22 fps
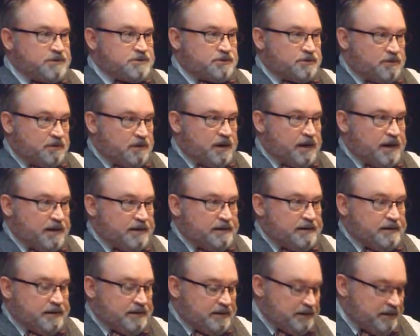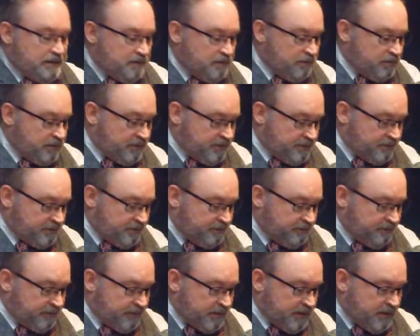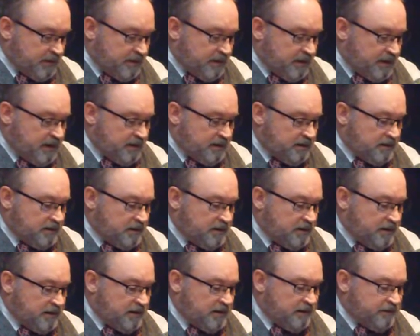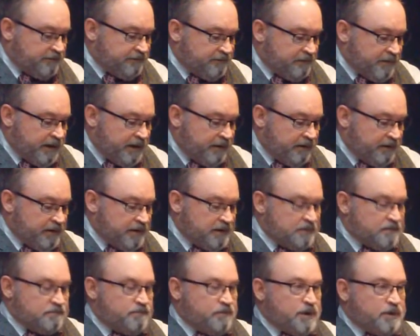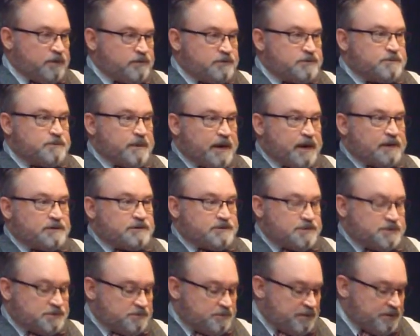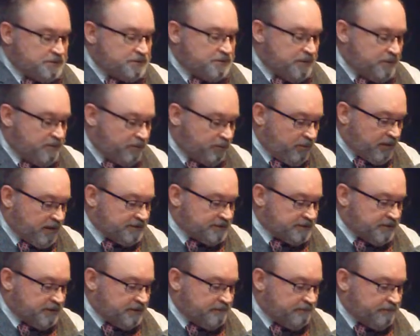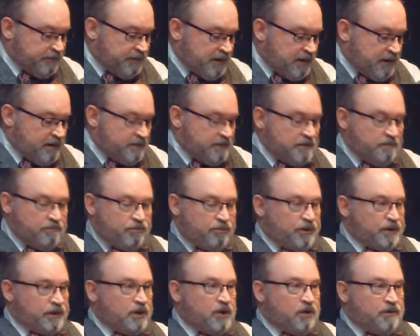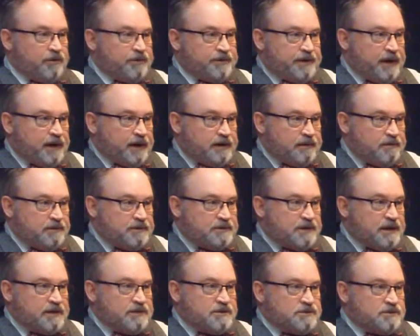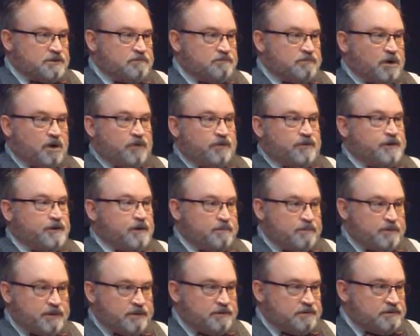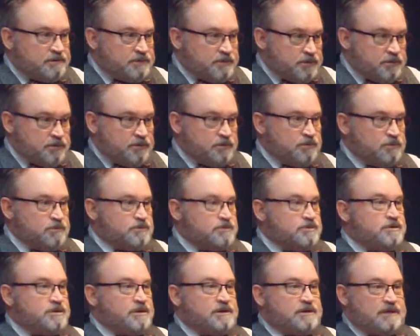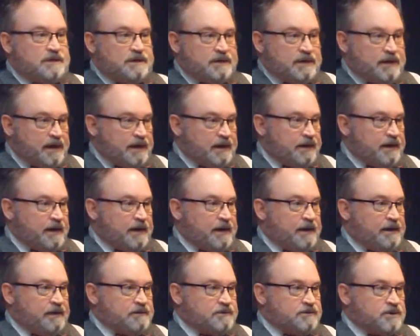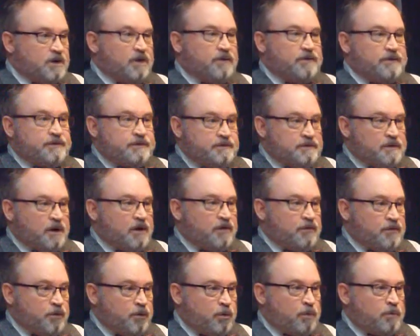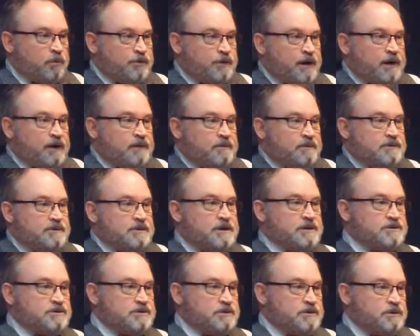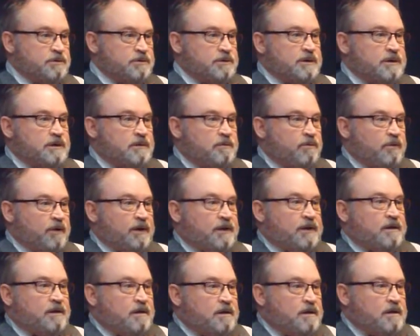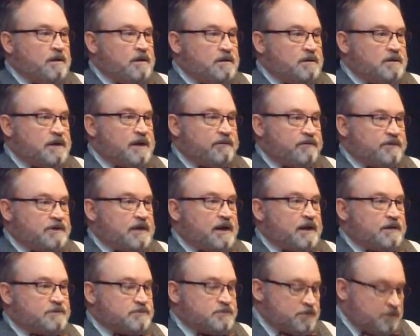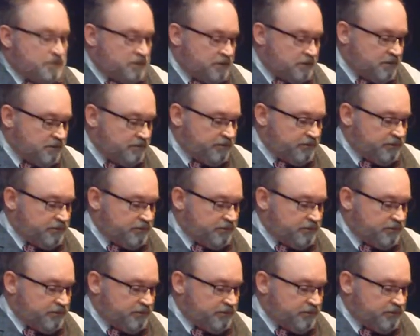picture ID with them. And if married, both spouses must be present. And then bring all the documentation, all the W-2s, the 1099s, all the normal documentation you would need to bring to have a tax return